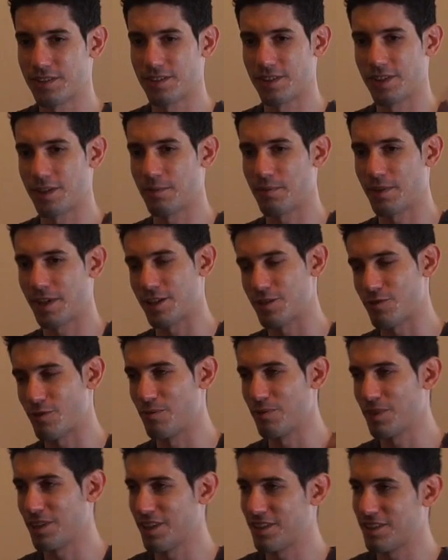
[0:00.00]
take a package
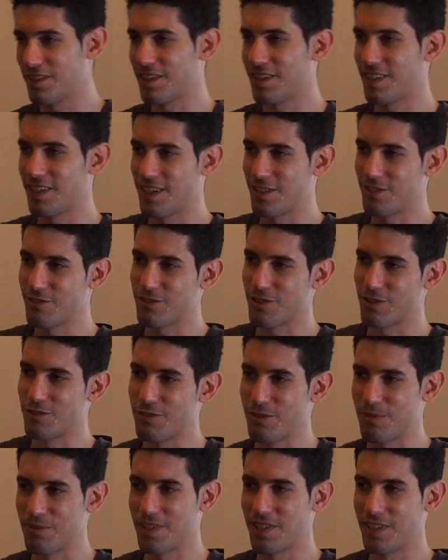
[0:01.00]
from here, take a line of code
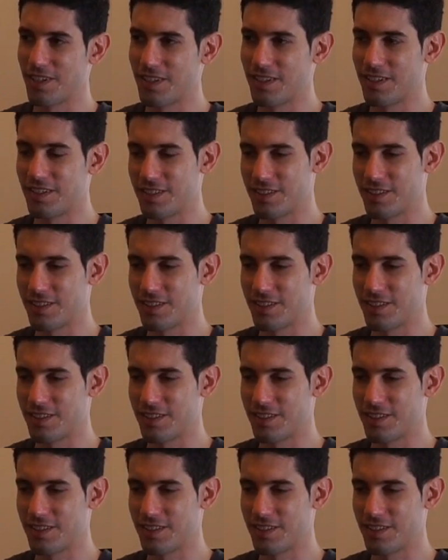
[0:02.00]
from there,